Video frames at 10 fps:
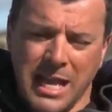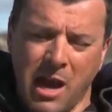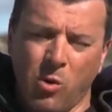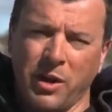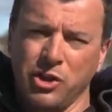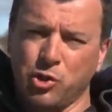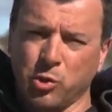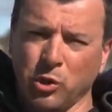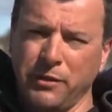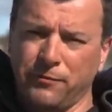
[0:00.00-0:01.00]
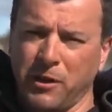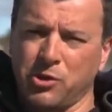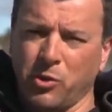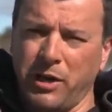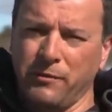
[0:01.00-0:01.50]
Now, what is truly
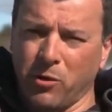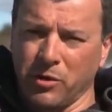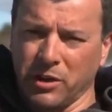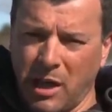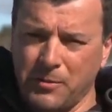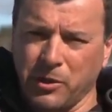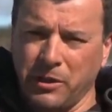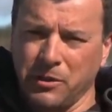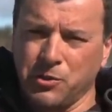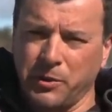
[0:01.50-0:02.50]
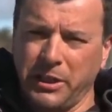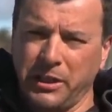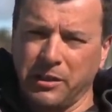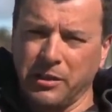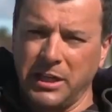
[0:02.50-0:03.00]
frustrating for the lobster industry
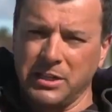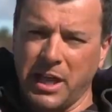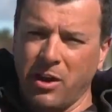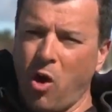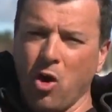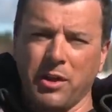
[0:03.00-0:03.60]
here is that all